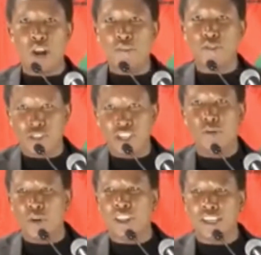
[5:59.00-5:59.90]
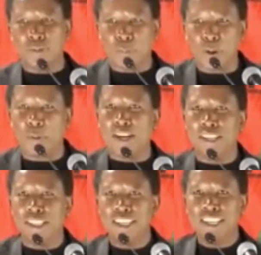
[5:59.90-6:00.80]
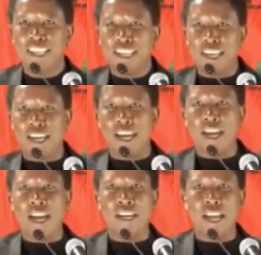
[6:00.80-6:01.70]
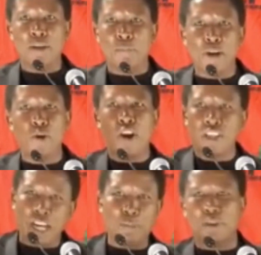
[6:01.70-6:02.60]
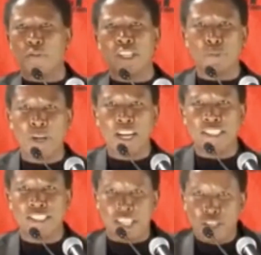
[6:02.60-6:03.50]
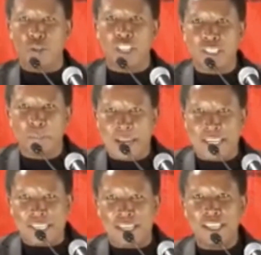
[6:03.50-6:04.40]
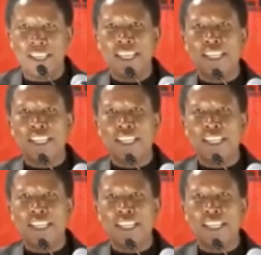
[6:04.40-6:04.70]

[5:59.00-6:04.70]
have to deal with it properly and bring all types of experiences into this matter